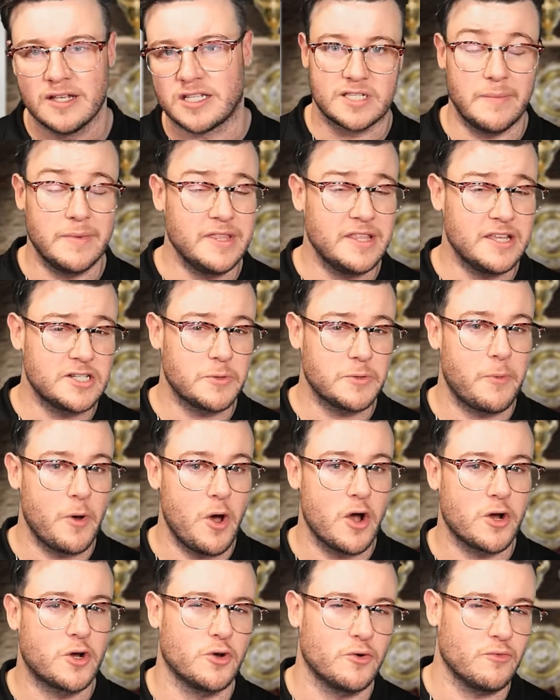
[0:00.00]
Something that
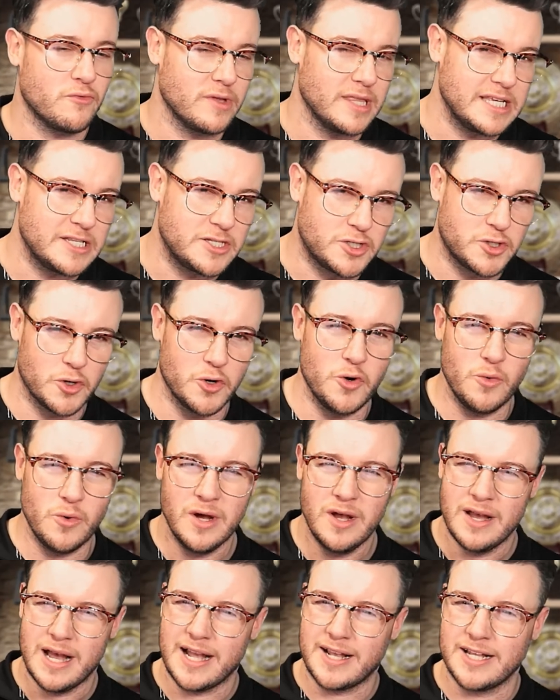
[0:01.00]
Jabeur couldn't really
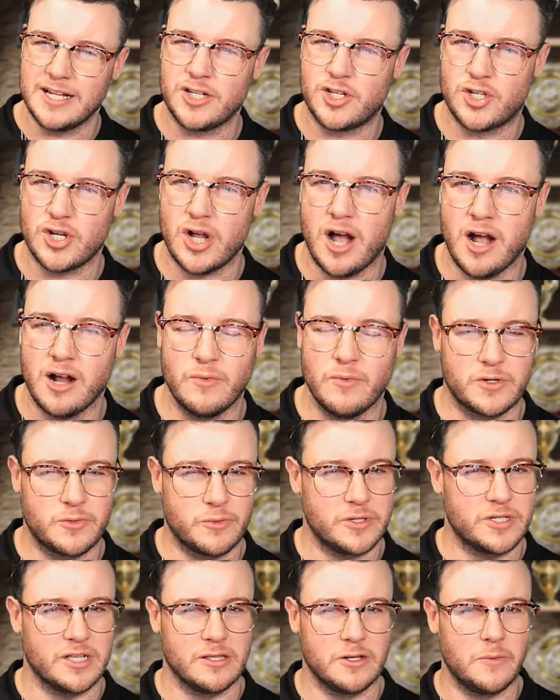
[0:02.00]
do against Zheng,
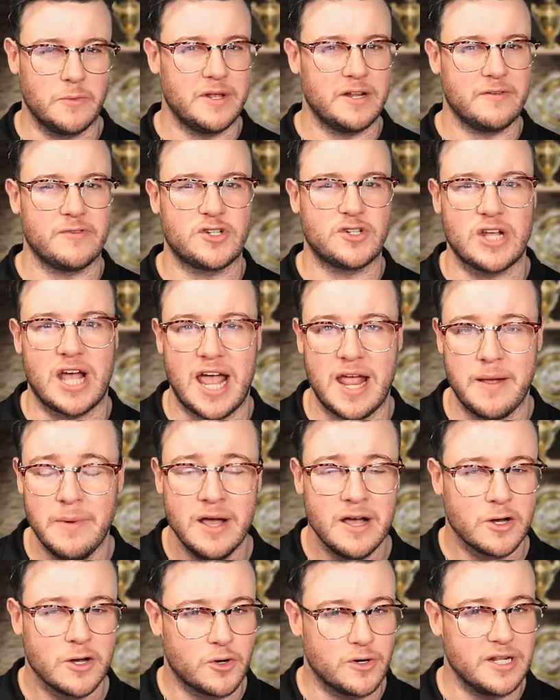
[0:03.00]
which was a little bit of a shame.